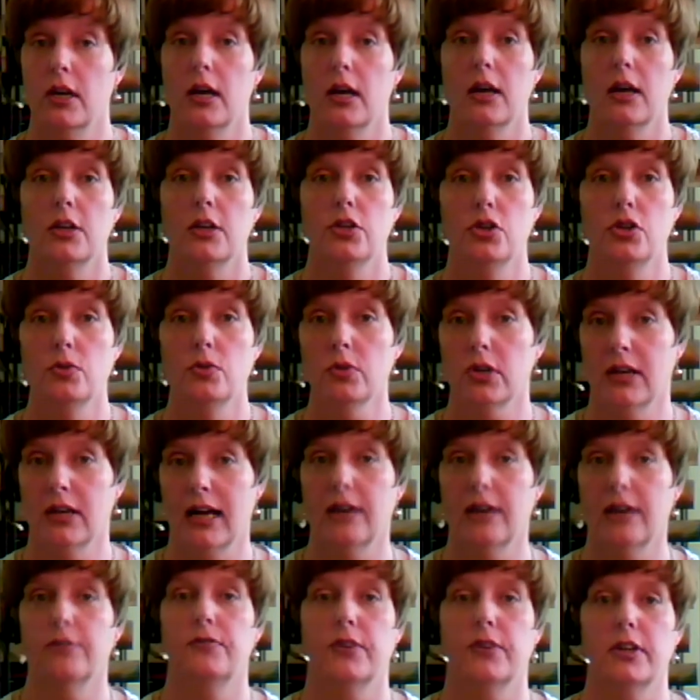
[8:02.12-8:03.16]
you can
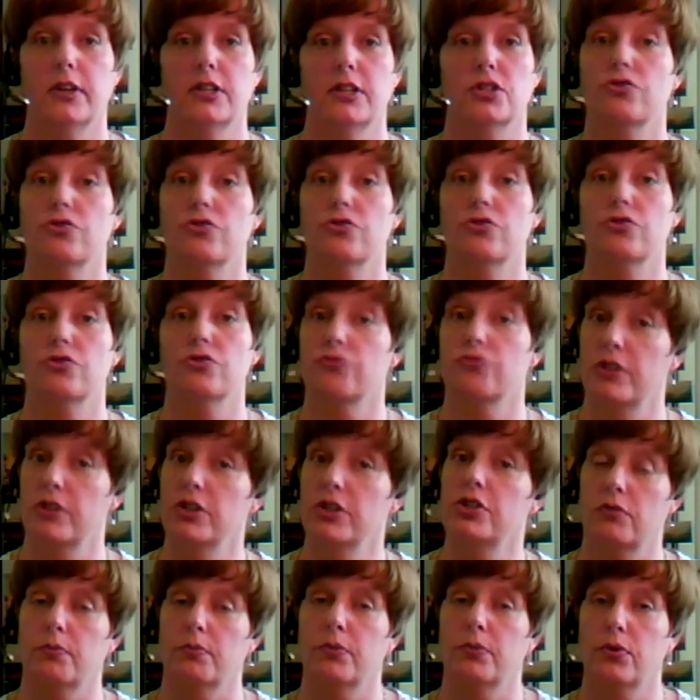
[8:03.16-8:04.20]
have very stringent
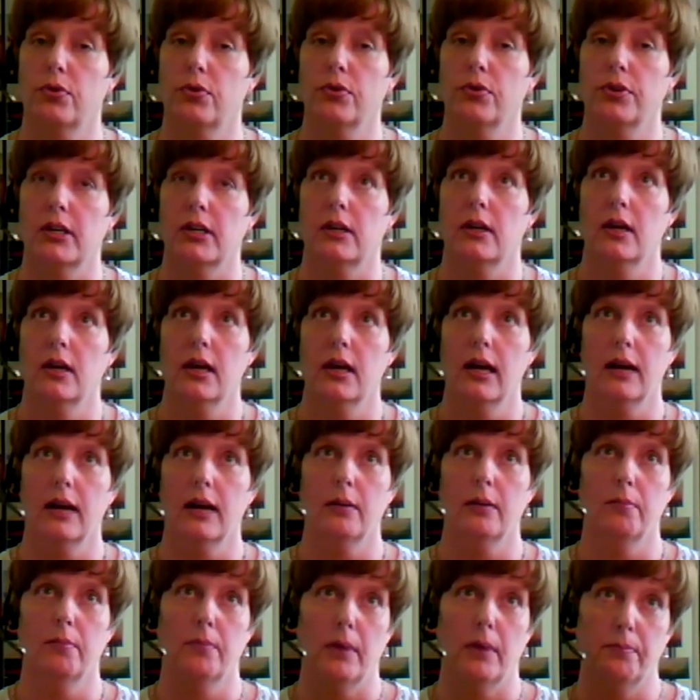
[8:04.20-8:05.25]
reporting
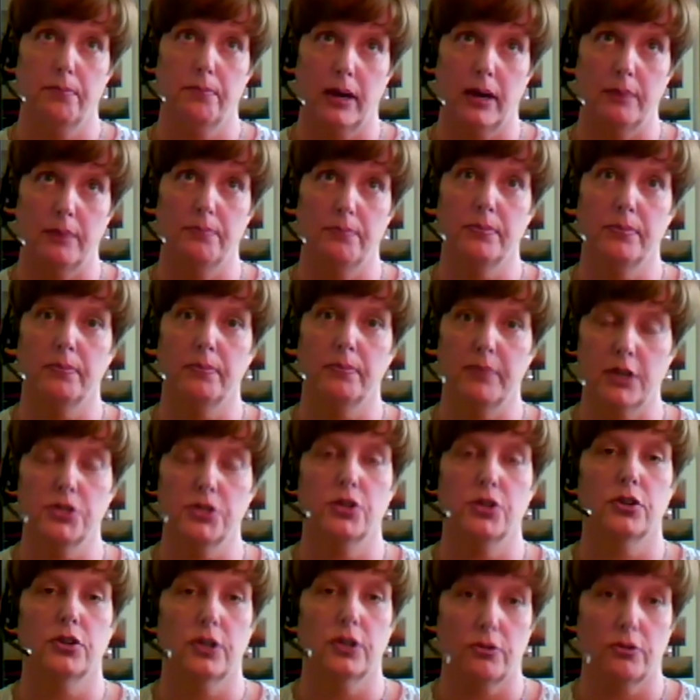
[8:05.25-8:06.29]
because
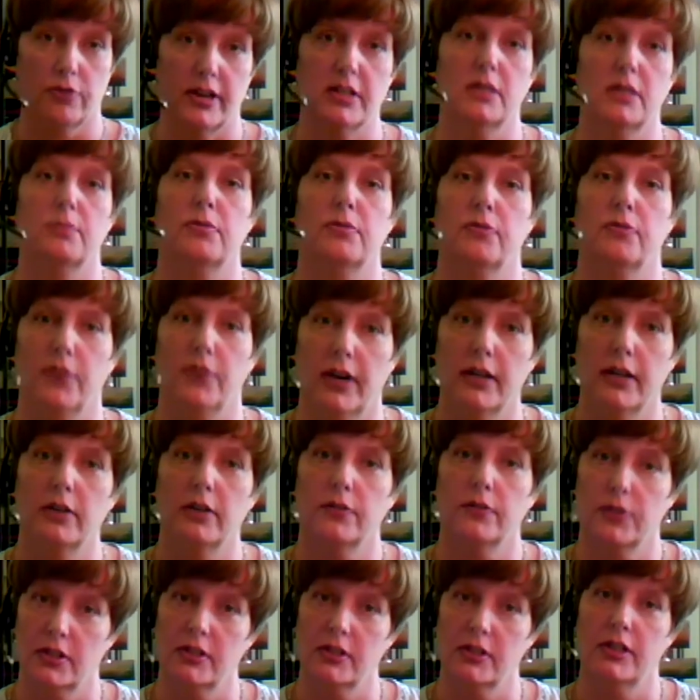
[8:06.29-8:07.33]
you're an accredited provider of
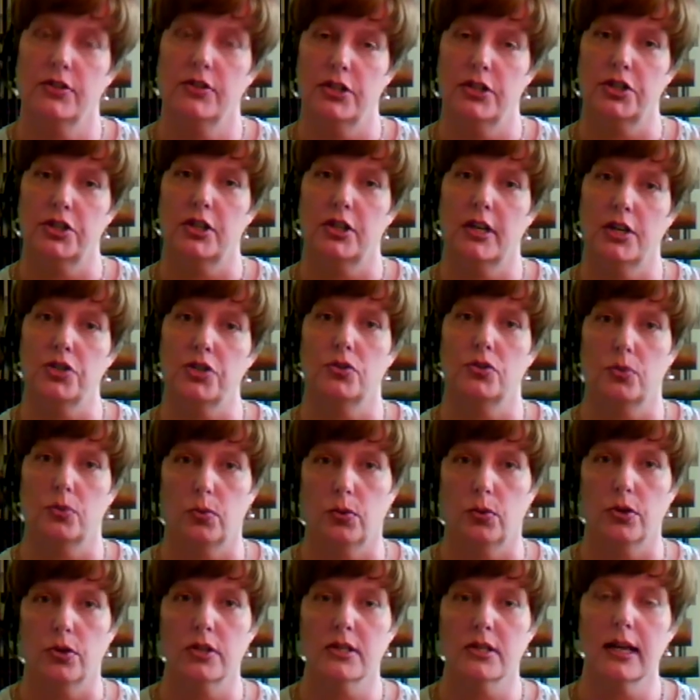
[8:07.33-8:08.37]
continuing education
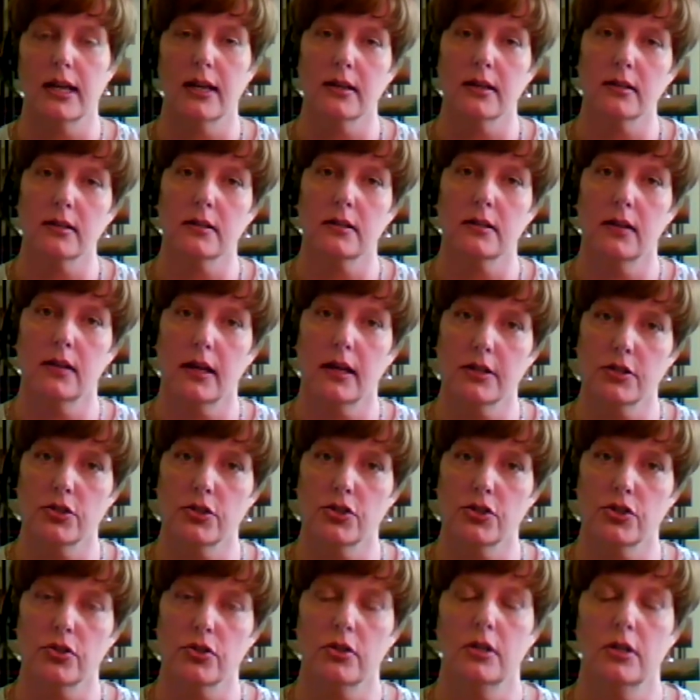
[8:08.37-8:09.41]
towards that
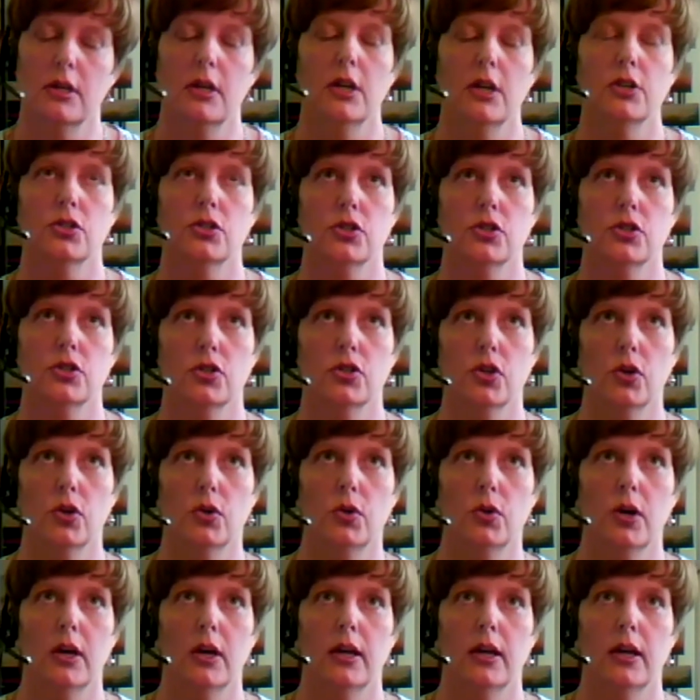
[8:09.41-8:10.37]
licensure. So